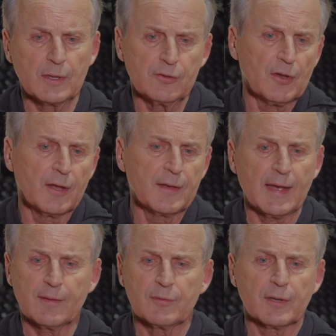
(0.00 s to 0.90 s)
He's done
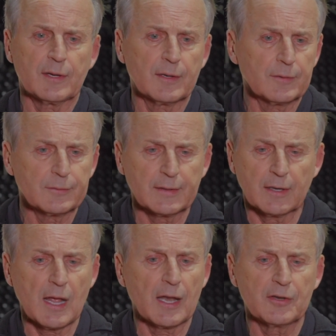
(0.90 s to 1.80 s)
that uh, in a
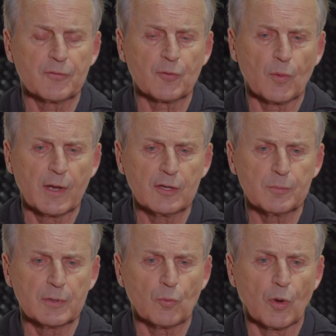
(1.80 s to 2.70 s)
lot of different ways,
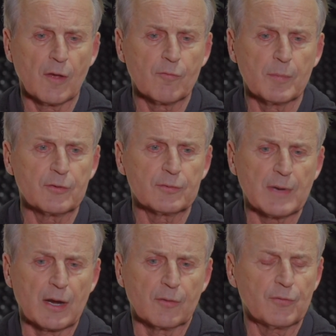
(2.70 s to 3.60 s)
but one of them is
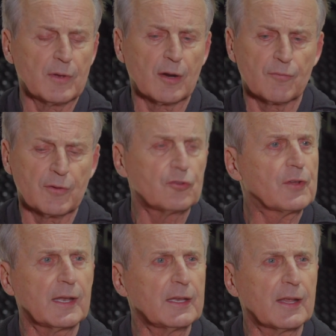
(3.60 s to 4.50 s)
our, our
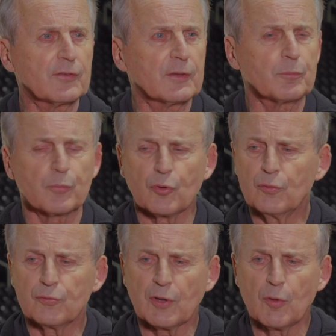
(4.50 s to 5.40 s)
officiating has
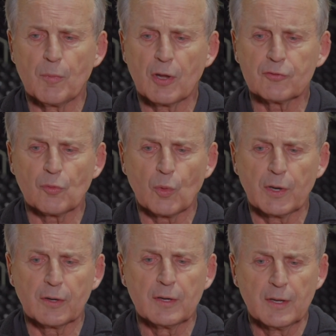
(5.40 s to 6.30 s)
improved so much to
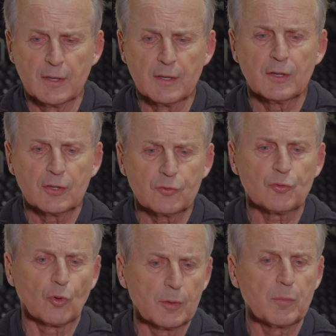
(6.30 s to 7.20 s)
where you
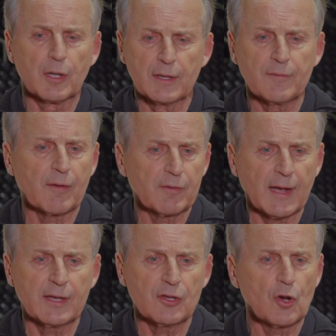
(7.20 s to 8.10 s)
truly believe every
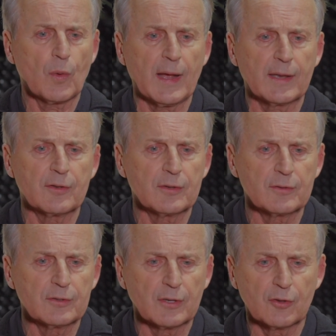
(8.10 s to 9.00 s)
night you go out,
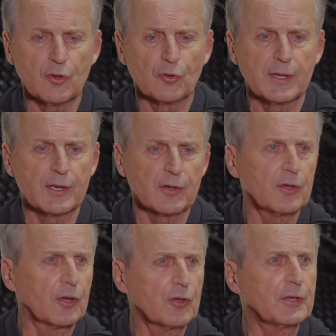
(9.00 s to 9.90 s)
you know, you're going to get
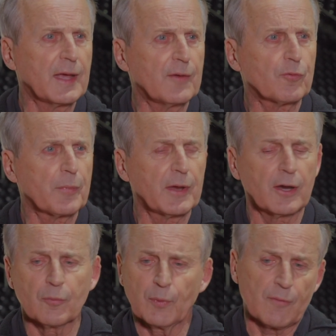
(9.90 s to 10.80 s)
a, a, good game from
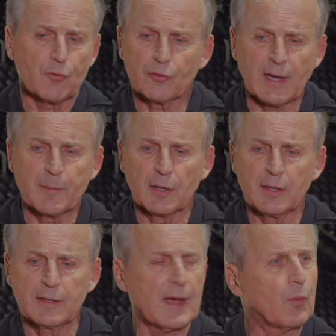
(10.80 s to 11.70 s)
there. And when I first came in the
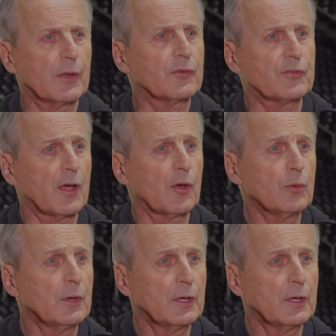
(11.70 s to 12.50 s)
league, that wasn't so.